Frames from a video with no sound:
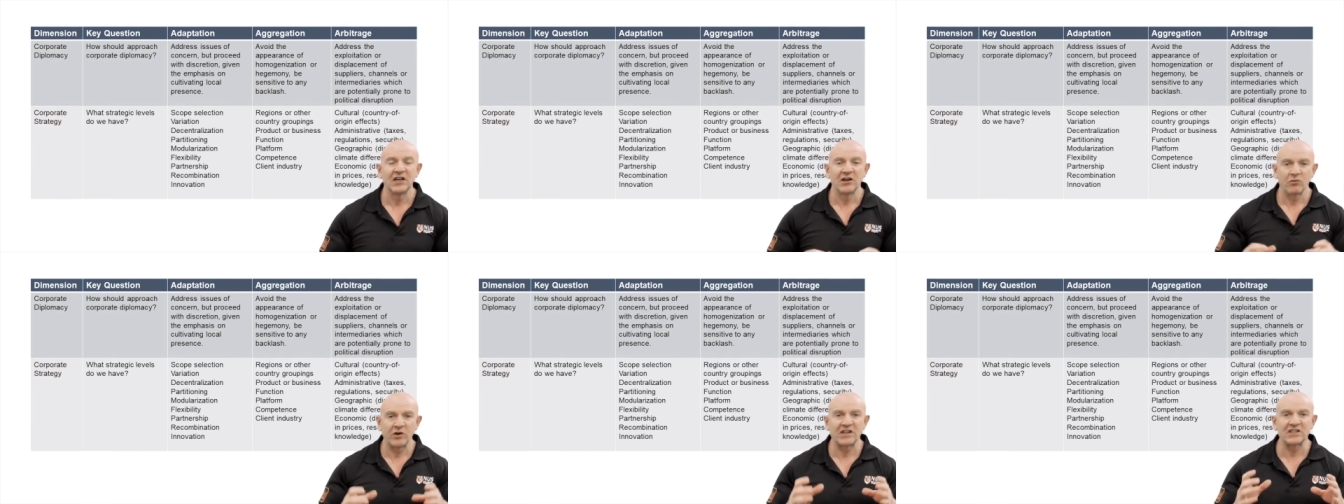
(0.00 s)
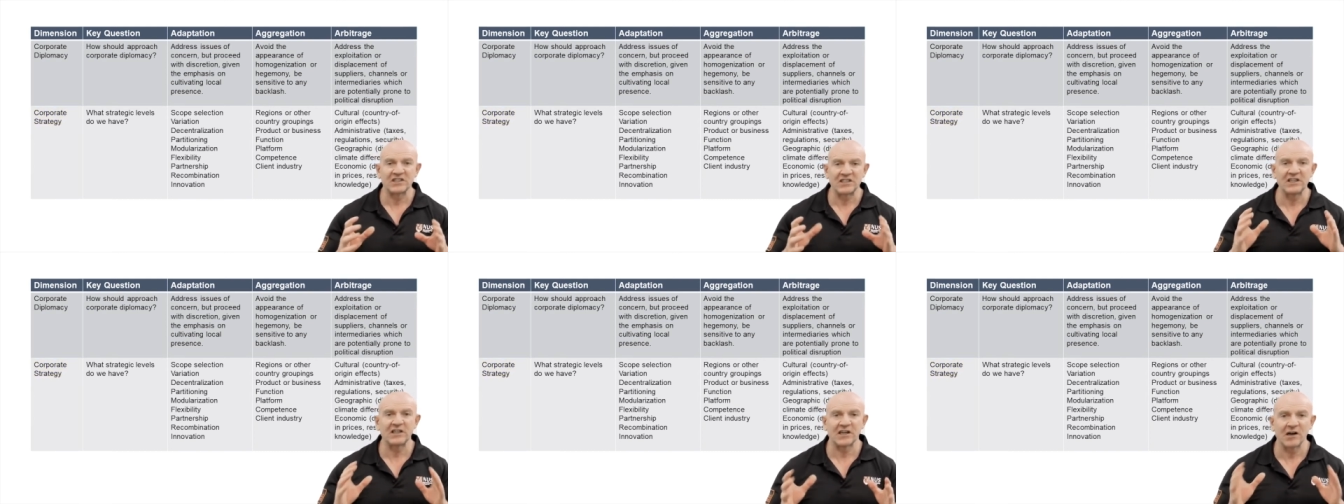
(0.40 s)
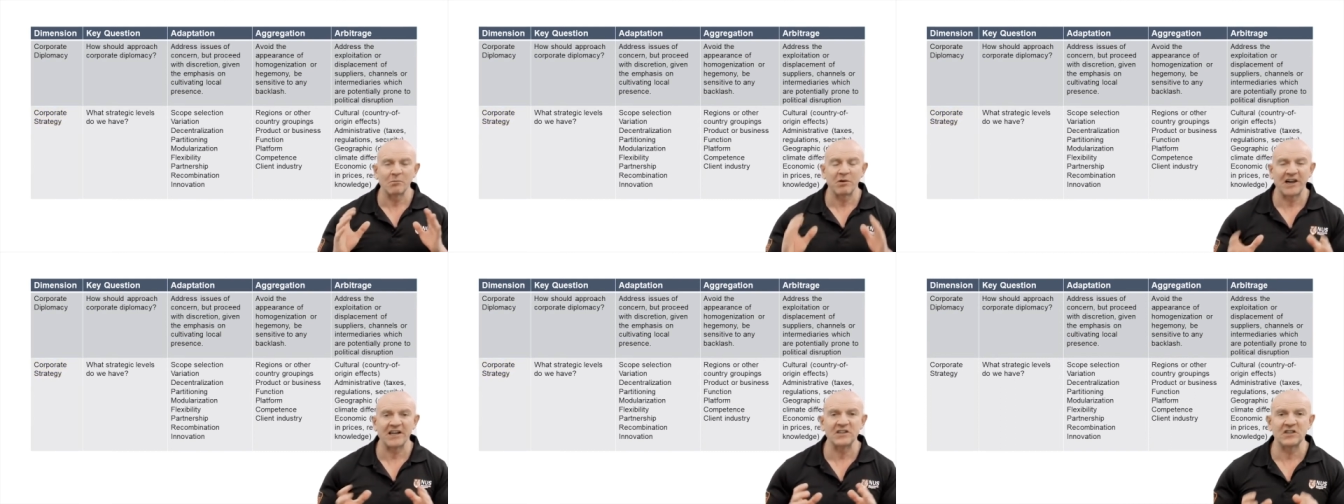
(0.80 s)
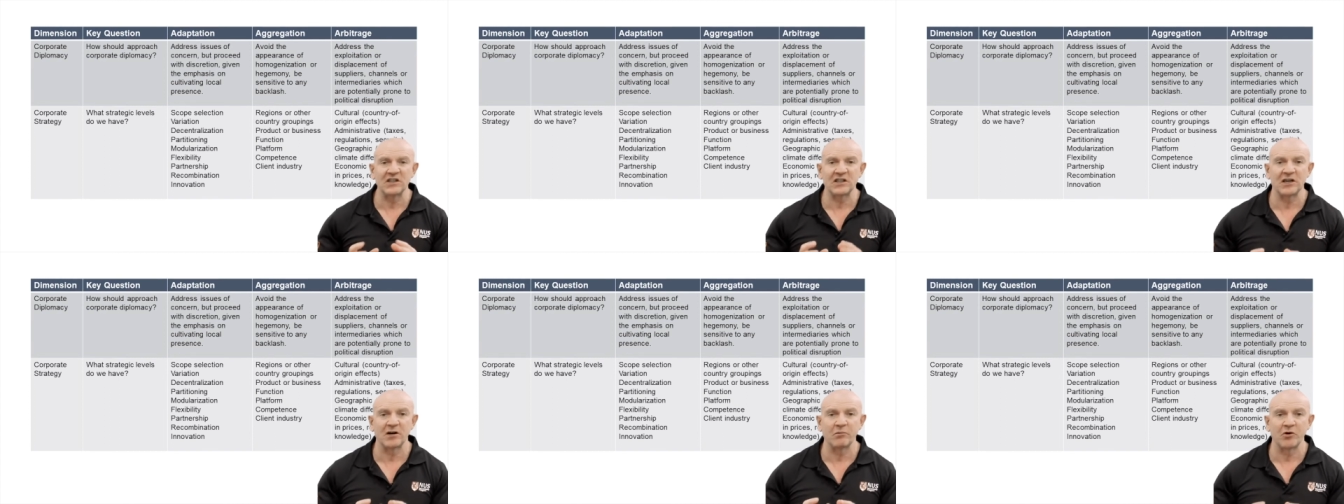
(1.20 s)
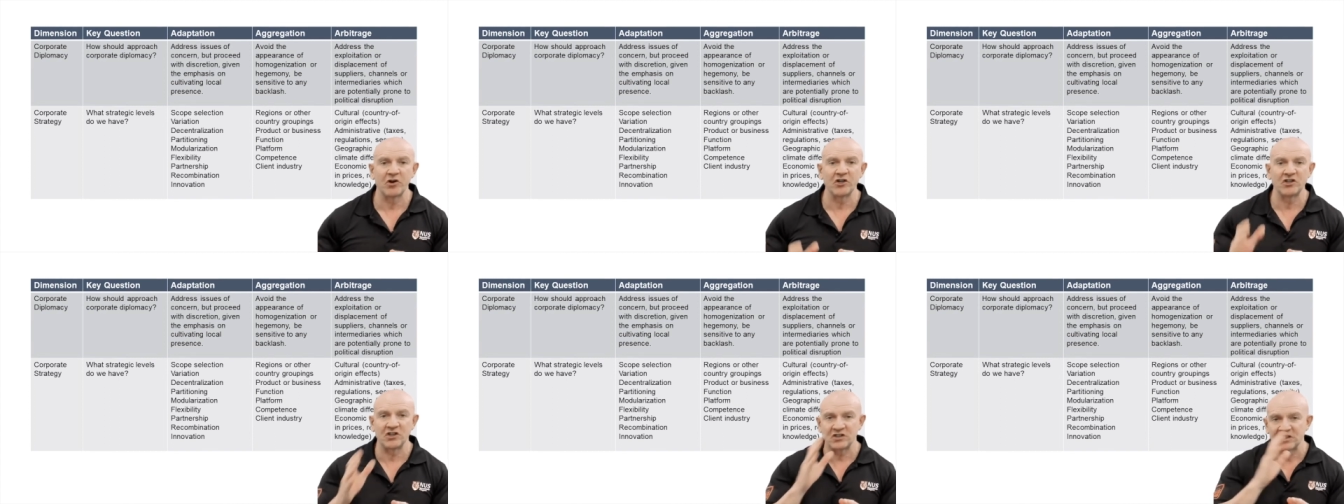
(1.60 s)
we can see the complexity that
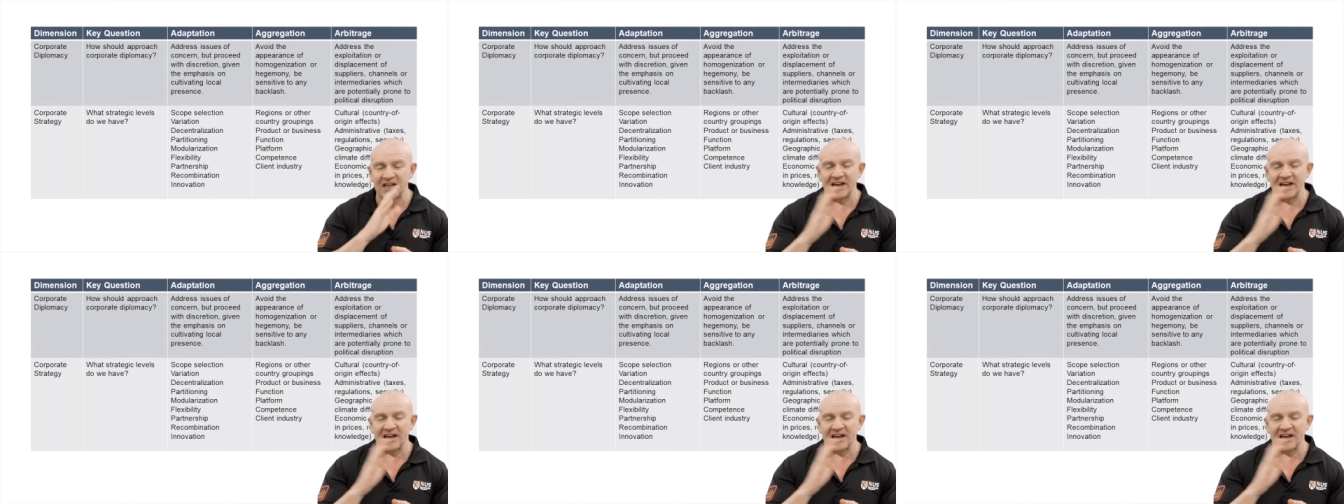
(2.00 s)
emerges